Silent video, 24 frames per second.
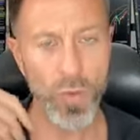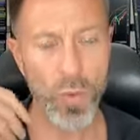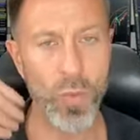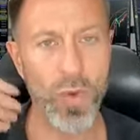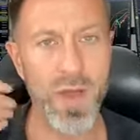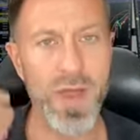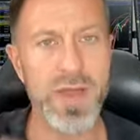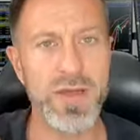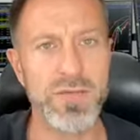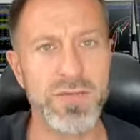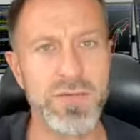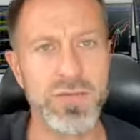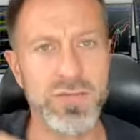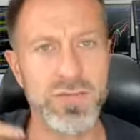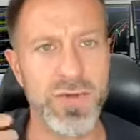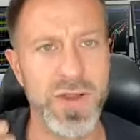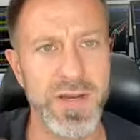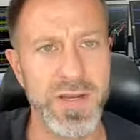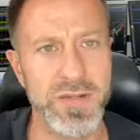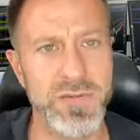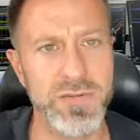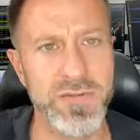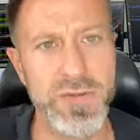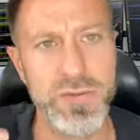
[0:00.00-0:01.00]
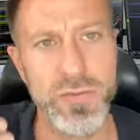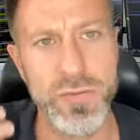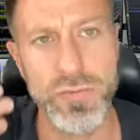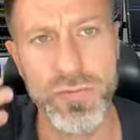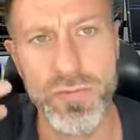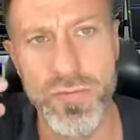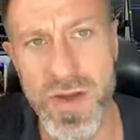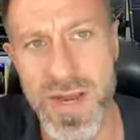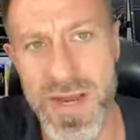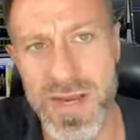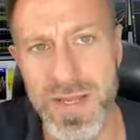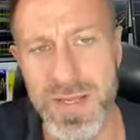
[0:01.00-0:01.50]
Whatever strategy you're
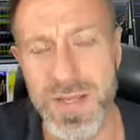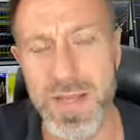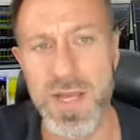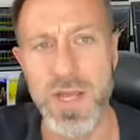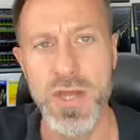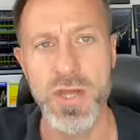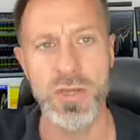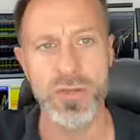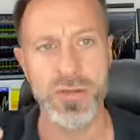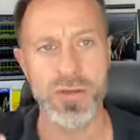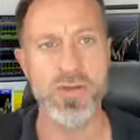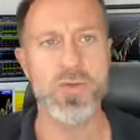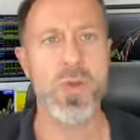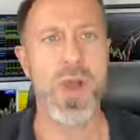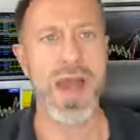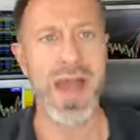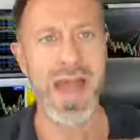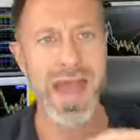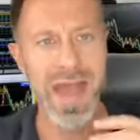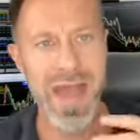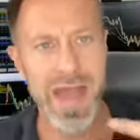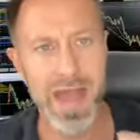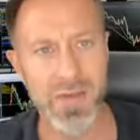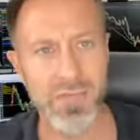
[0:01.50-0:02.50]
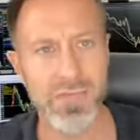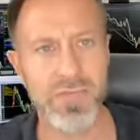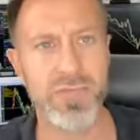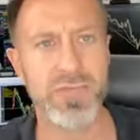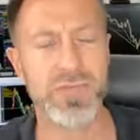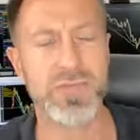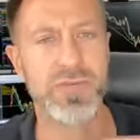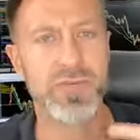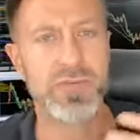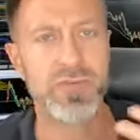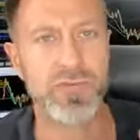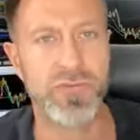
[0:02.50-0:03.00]
trading, you
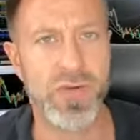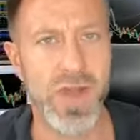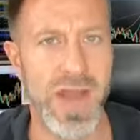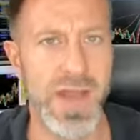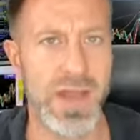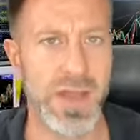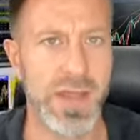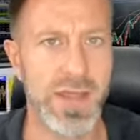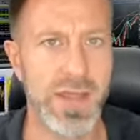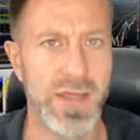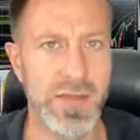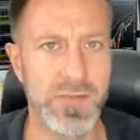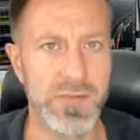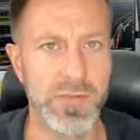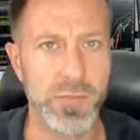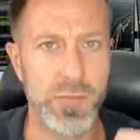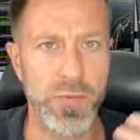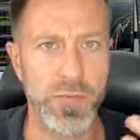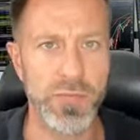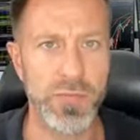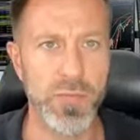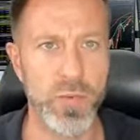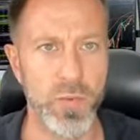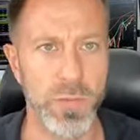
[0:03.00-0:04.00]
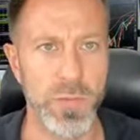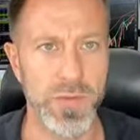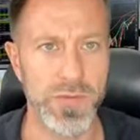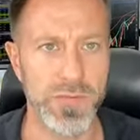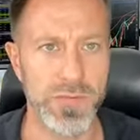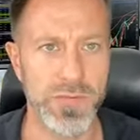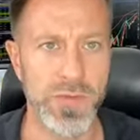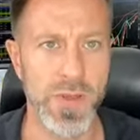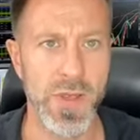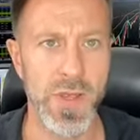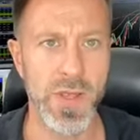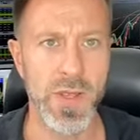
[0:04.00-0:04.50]
have to track its
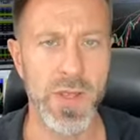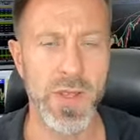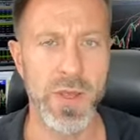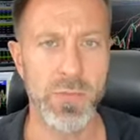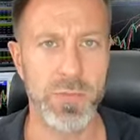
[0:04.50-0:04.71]
performance.